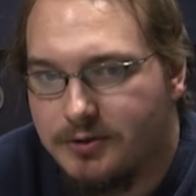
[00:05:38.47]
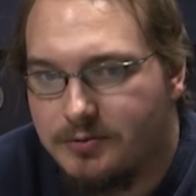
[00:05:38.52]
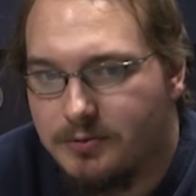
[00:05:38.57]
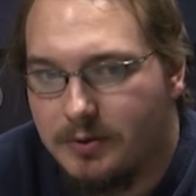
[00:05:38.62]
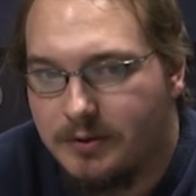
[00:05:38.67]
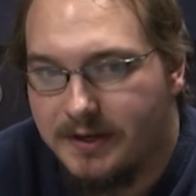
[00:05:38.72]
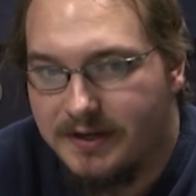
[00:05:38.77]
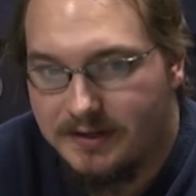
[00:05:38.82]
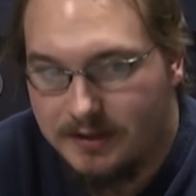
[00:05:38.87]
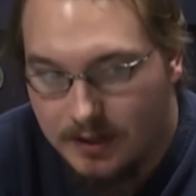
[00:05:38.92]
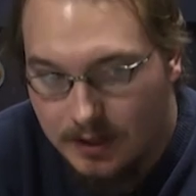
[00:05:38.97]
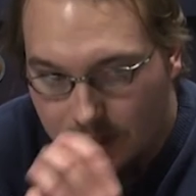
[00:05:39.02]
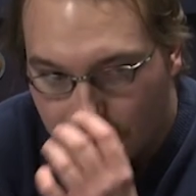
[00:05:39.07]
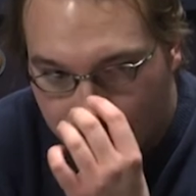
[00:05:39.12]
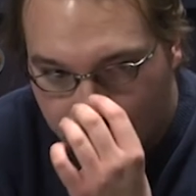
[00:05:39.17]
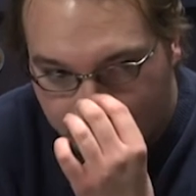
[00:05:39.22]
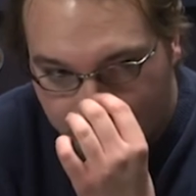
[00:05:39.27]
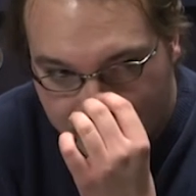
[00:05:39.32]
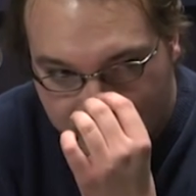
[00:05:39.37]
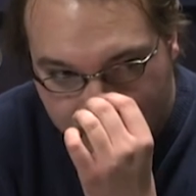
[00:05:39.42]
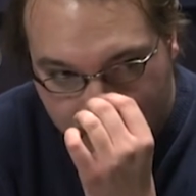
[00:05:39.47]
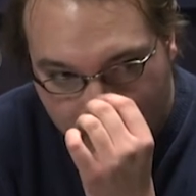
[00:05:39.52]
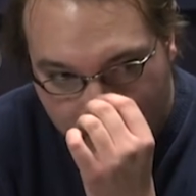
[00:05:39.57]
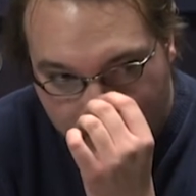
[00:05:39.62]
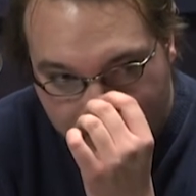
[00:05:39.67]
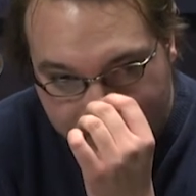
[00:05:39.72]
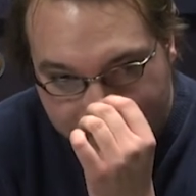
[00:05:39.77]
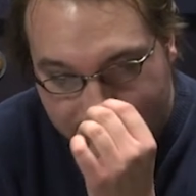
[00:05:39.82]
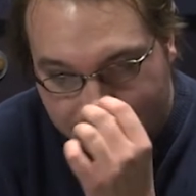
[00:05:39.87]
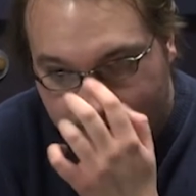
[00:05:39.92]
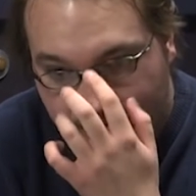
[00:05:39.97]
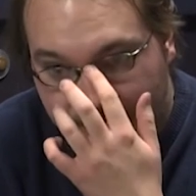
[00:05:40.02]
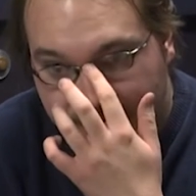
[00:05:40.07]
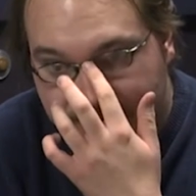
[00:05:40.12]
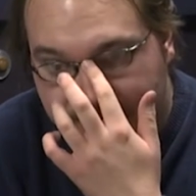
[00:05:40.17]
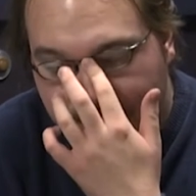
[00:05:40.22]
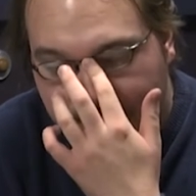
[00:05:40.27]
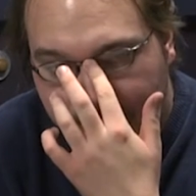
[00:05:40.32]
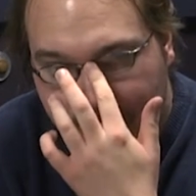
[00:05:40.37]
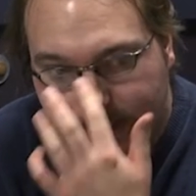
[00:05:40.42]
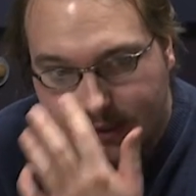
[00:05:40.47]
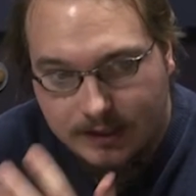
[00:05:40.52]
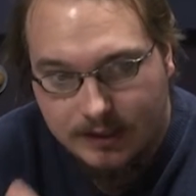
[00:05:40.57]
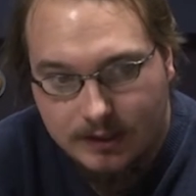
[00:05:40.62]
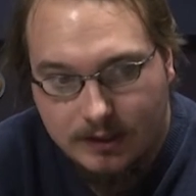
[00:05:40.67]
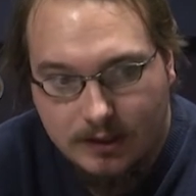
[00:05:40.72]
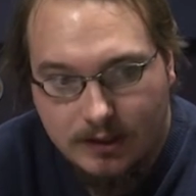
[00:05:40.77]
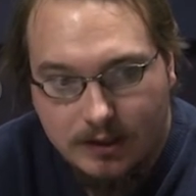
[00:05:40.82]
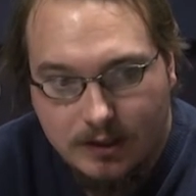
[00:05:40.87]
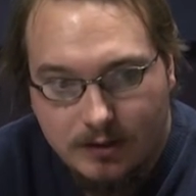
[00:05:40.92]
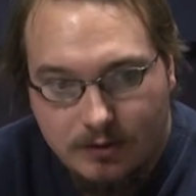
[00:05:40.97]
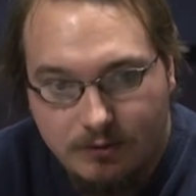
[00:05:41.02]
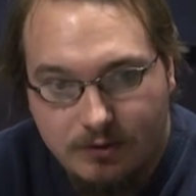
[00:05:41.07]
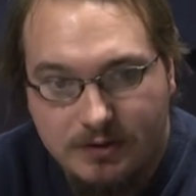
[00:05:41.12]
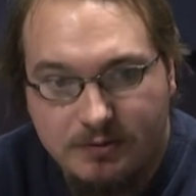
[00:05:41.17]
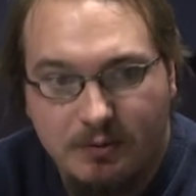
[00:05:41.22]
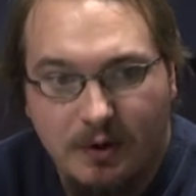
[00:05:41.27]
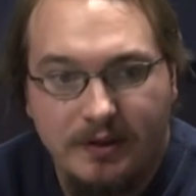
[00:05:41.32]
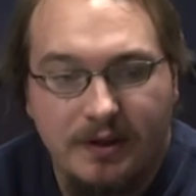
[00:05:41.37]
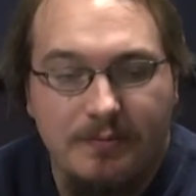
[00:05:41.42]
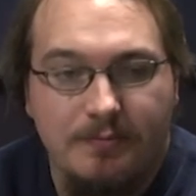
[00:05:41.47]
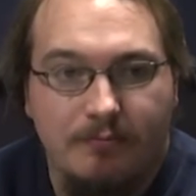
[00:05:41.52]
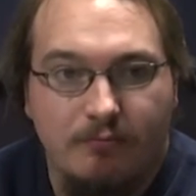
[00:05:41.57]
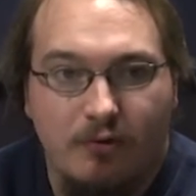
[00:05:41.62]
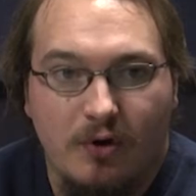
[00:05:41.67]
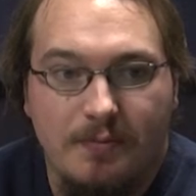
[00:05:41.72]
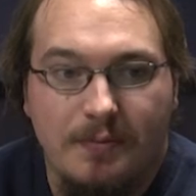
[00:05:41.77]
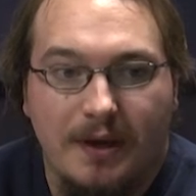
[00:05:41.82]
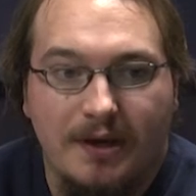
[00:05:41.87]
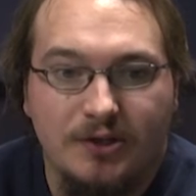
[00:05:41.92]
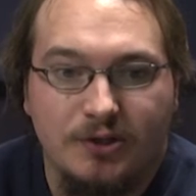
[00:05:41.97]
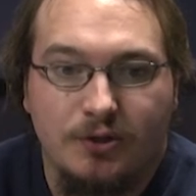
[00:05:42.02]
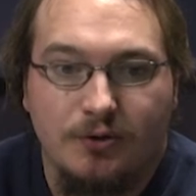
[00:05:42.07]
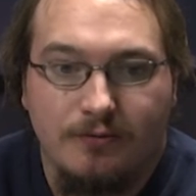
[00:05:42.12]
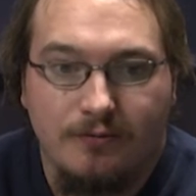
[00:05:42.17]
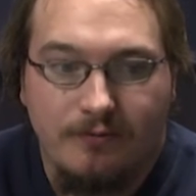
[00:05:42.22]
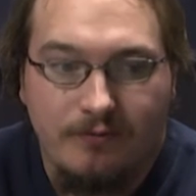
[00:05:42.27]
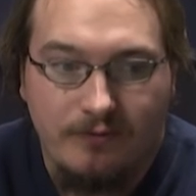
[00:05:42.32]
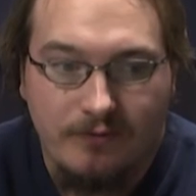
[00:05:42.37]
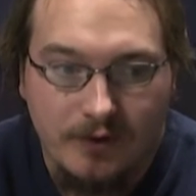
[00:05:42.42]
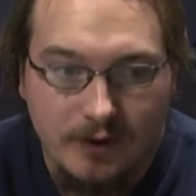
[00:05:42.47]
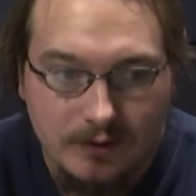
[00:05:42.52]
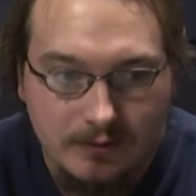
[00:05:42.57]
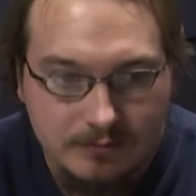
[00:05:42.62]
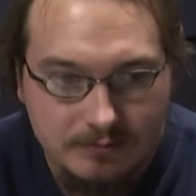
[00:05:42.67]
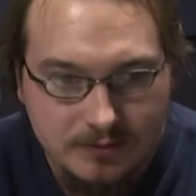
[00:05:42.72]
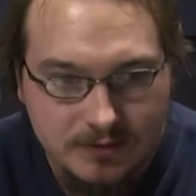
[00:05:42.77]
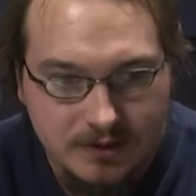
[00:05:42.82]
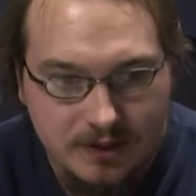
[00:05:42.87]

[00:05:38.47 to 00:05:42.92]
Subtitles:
Well, the reason why they remake certain films,